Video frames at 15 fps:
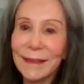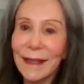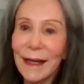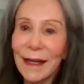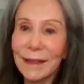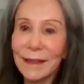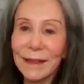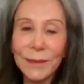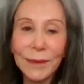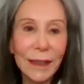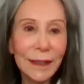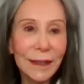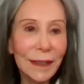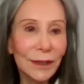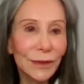Yeah,
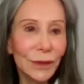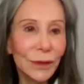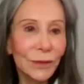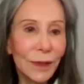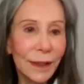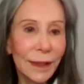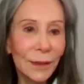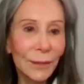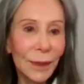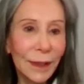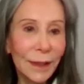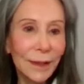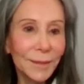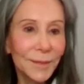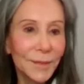Emily, thanks for inviting
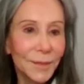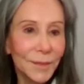me.